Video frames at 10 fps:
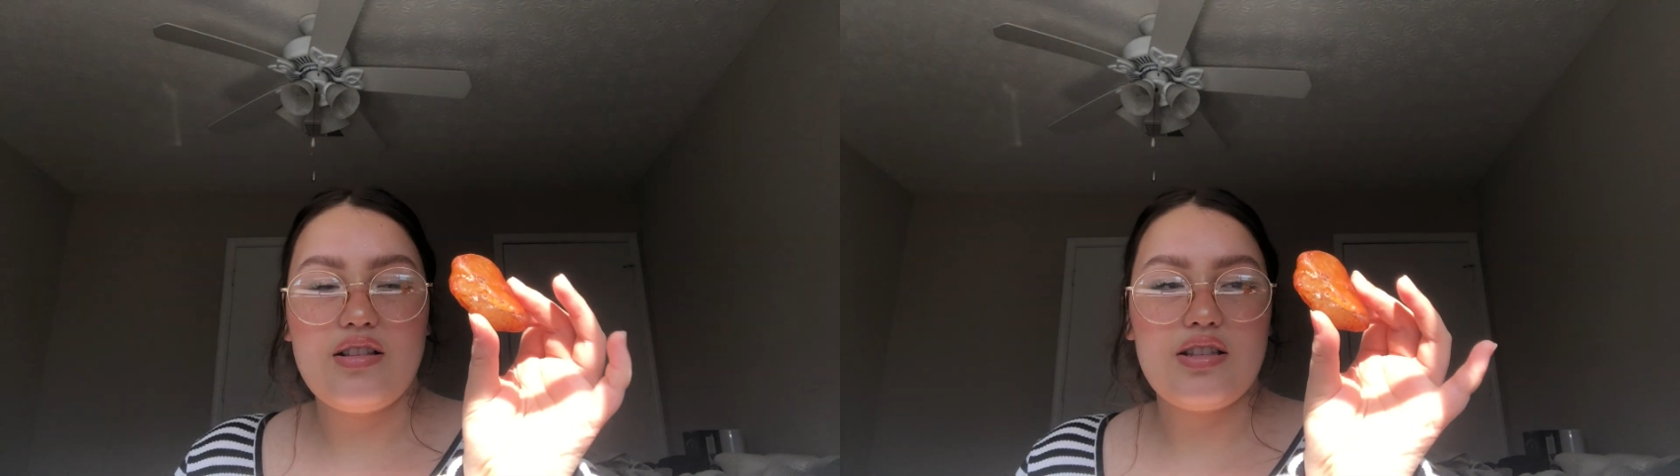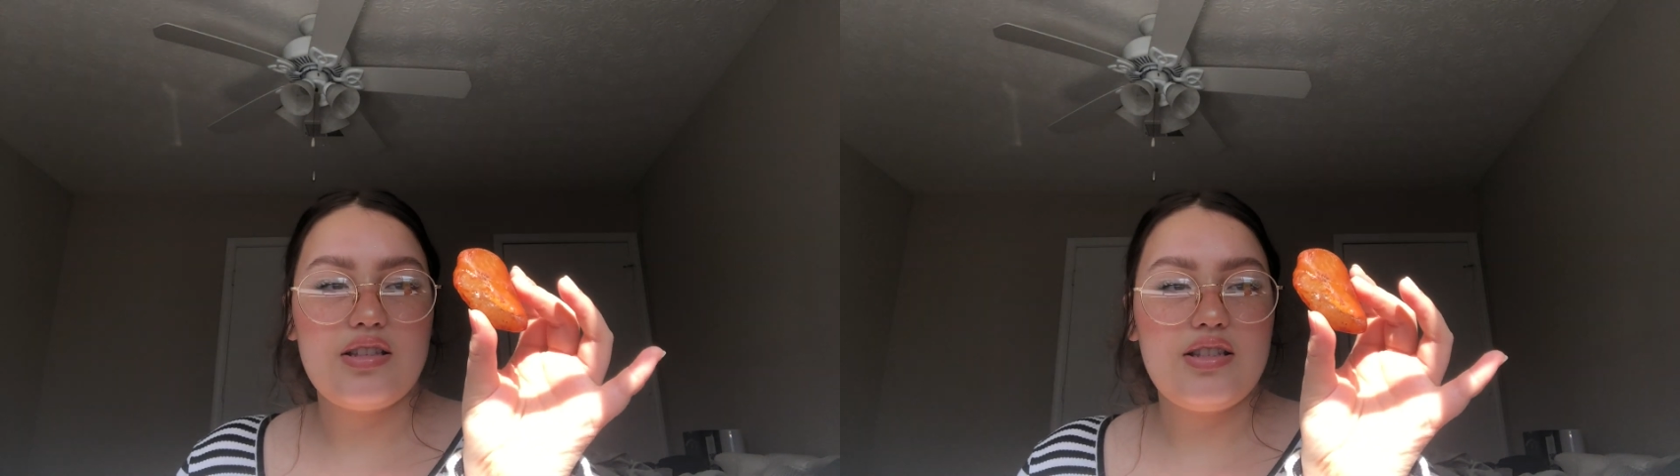
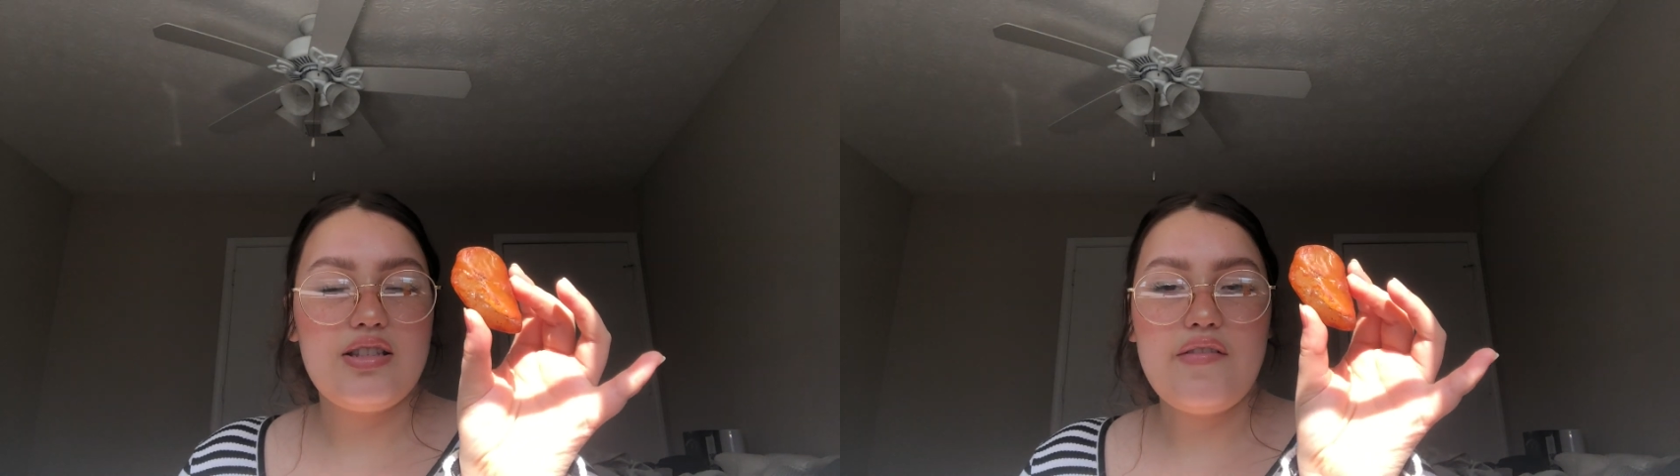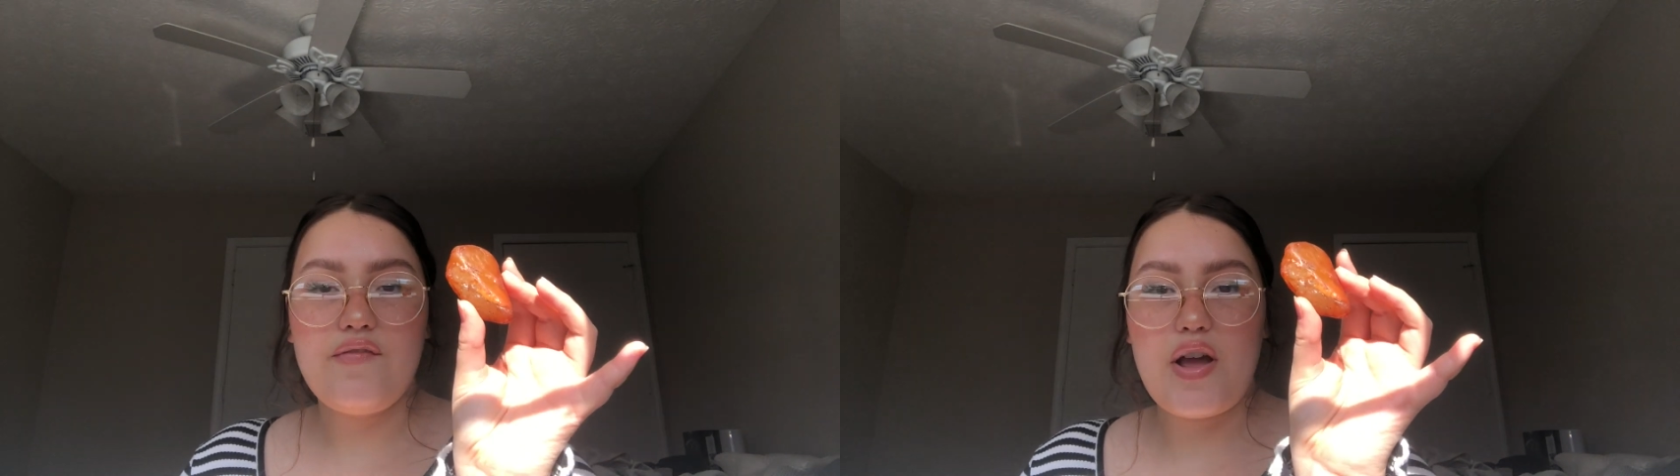This is
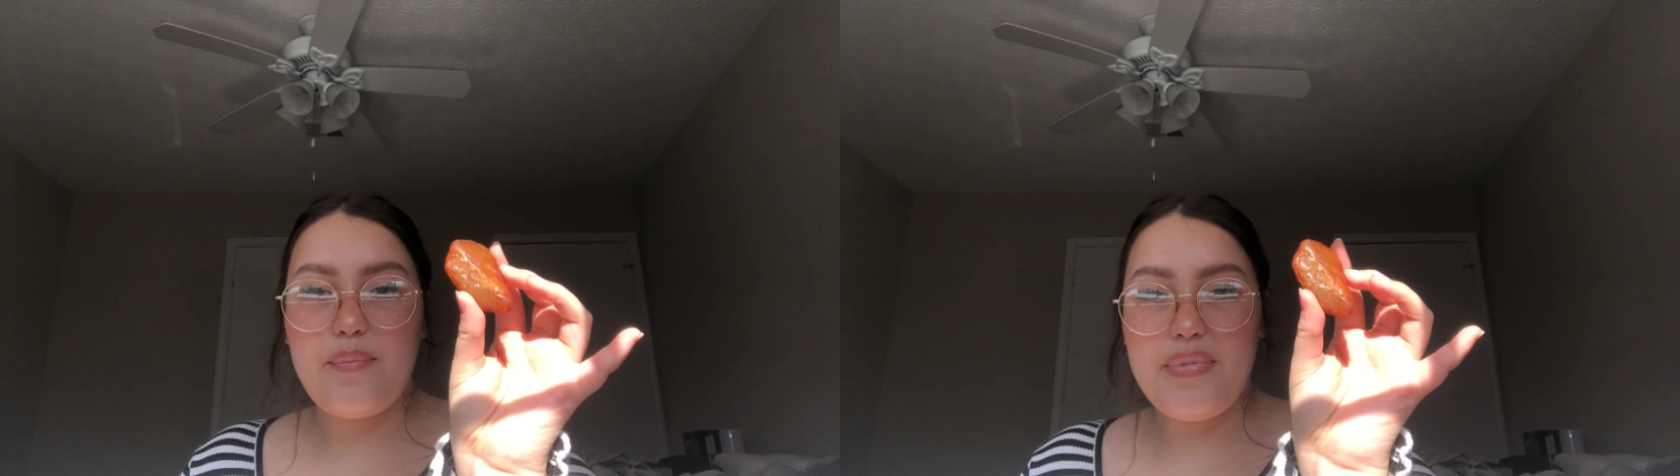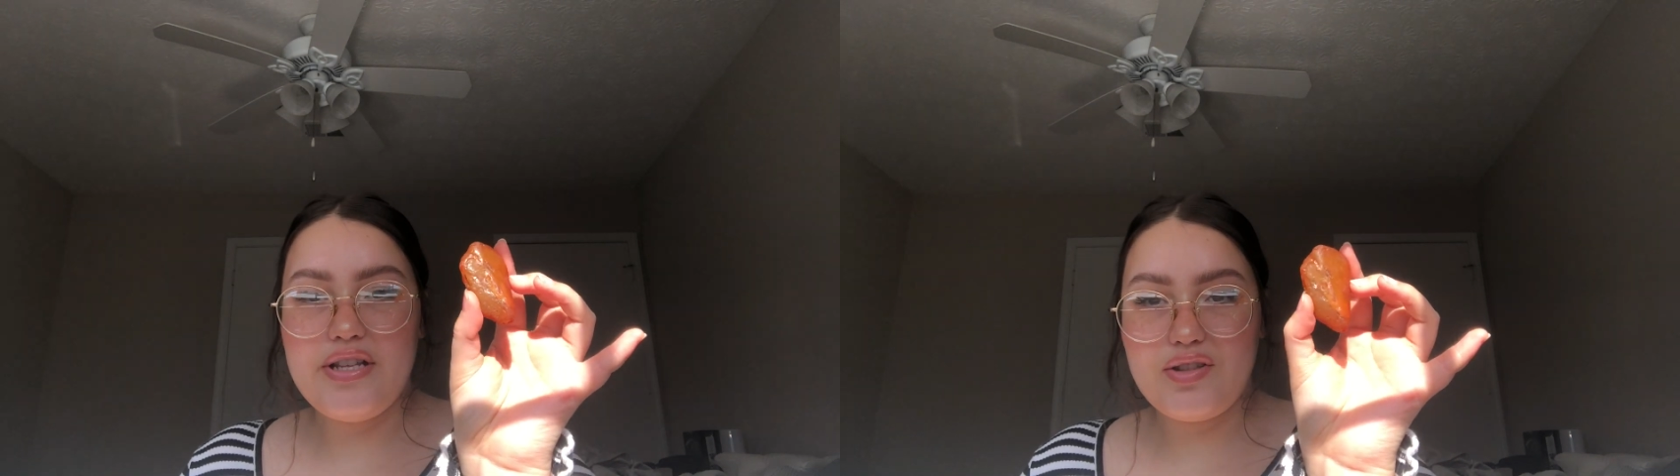a fun
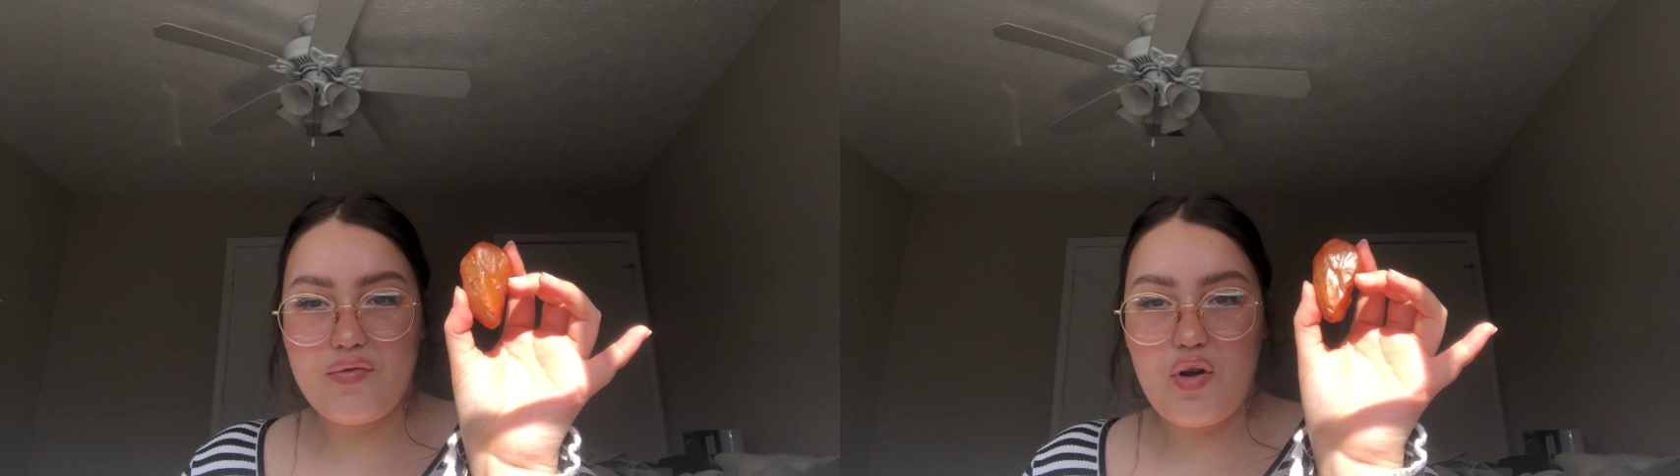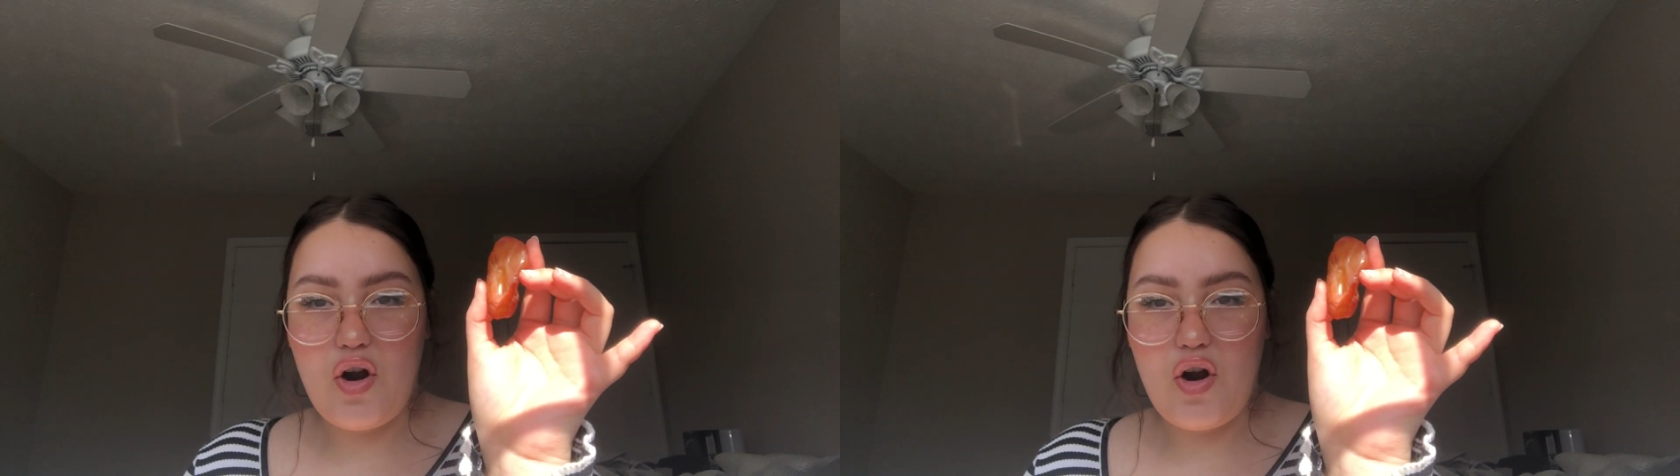piece of